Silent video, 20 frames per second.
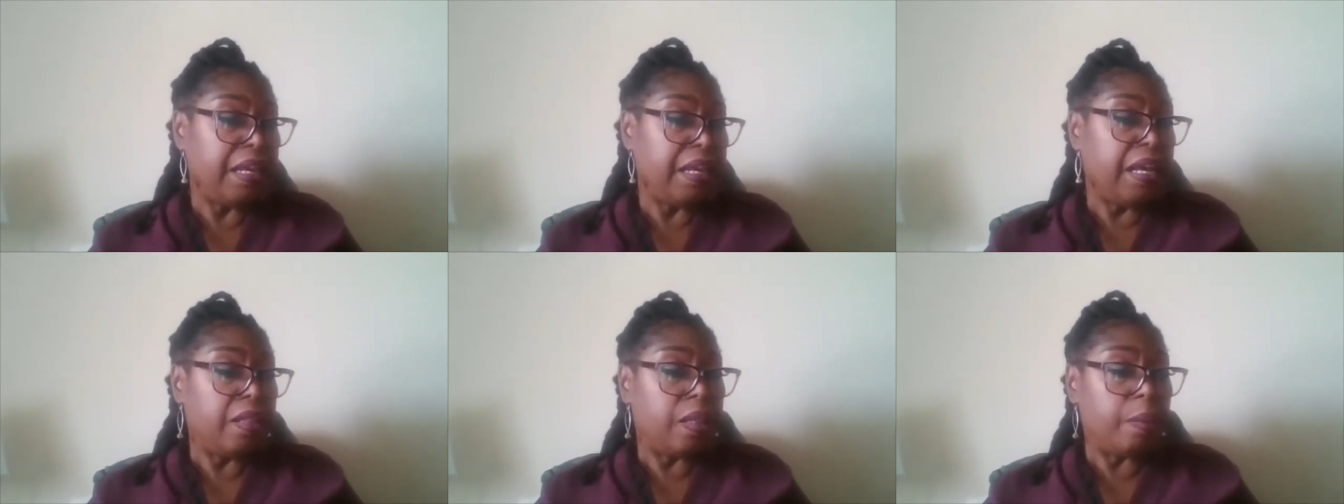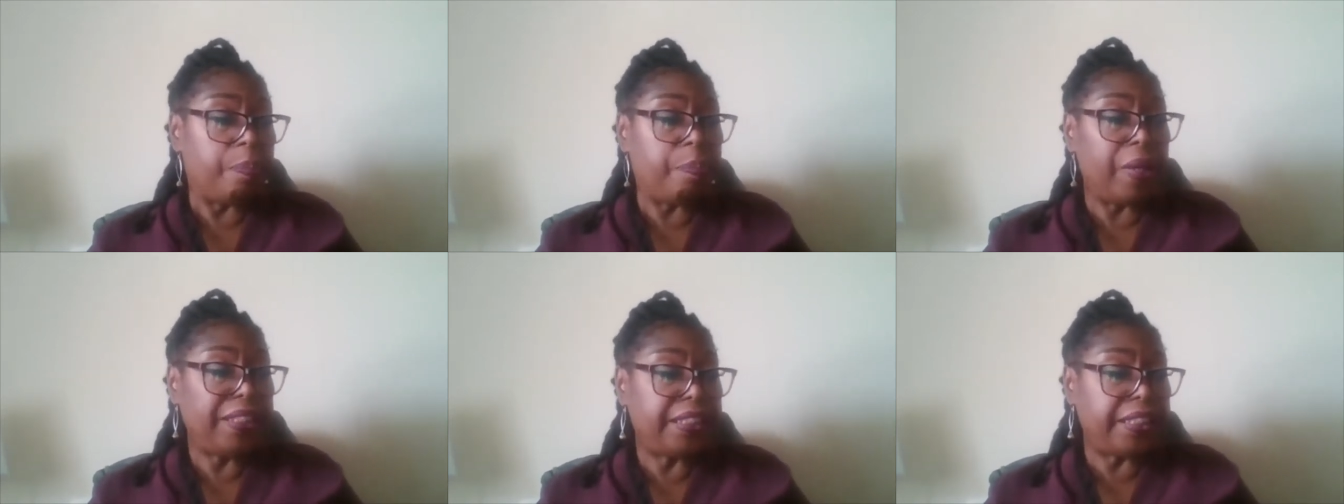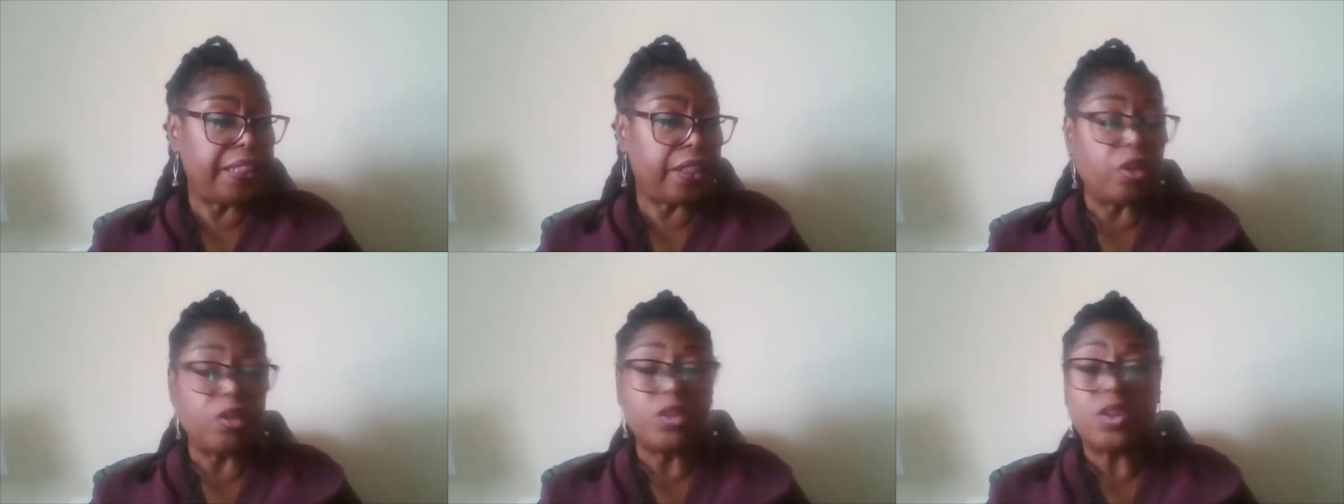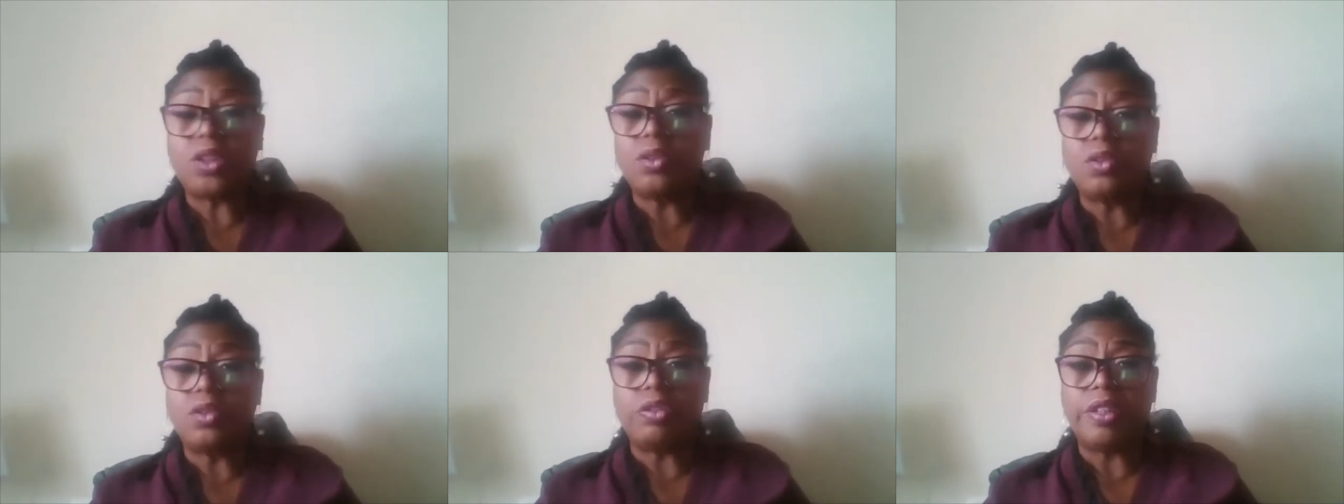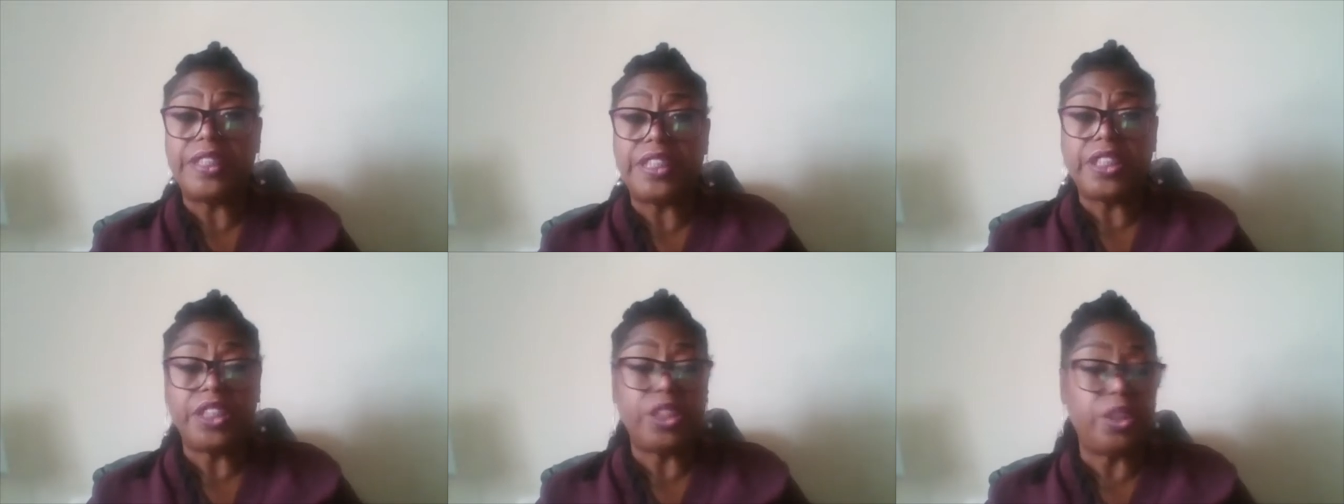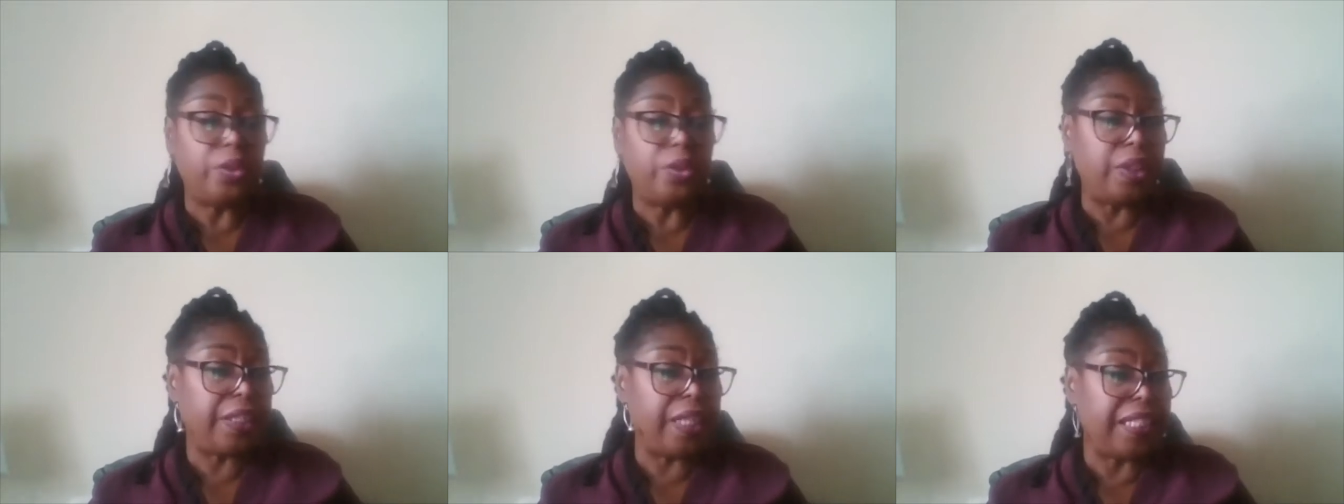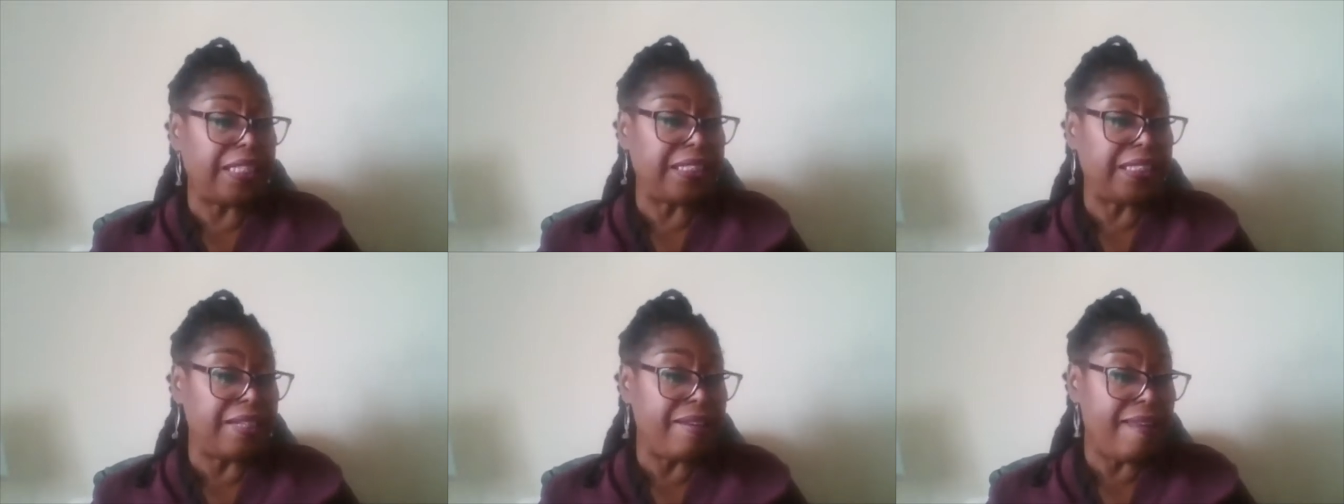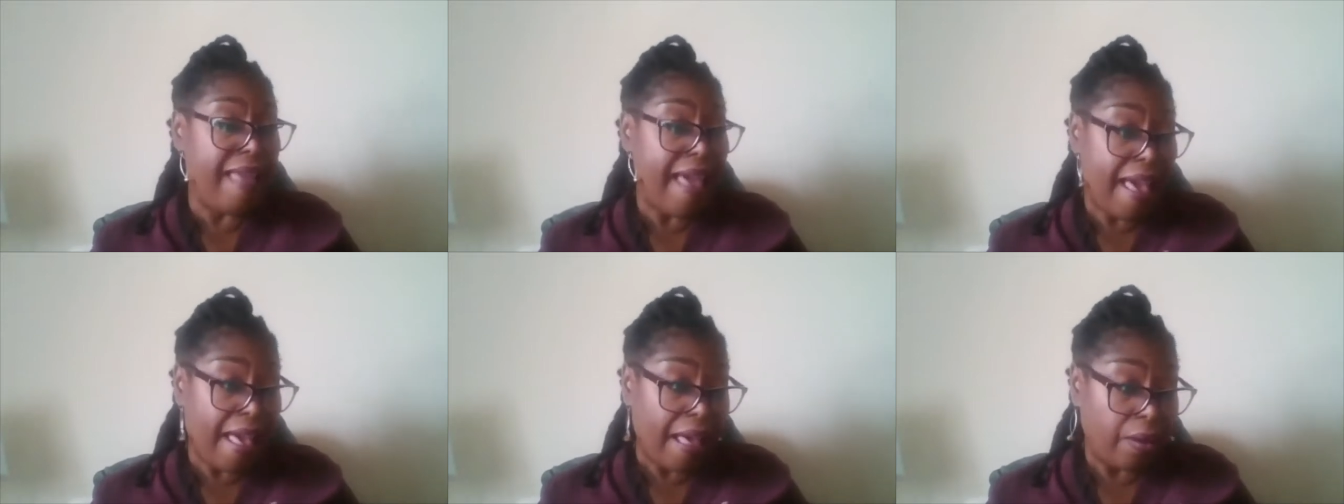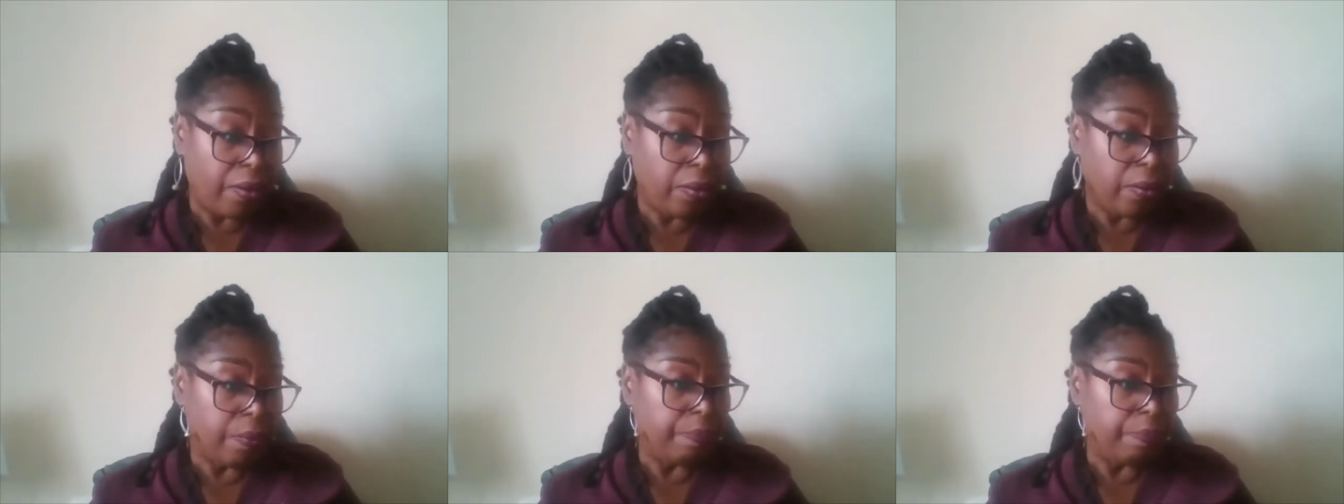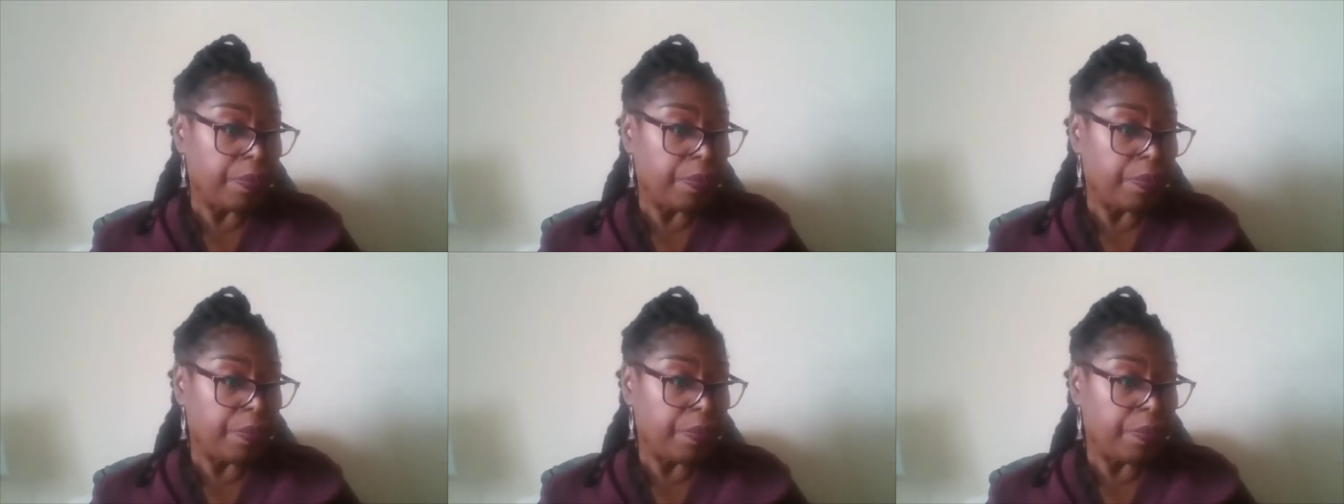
the Pentecostal Credit Union is now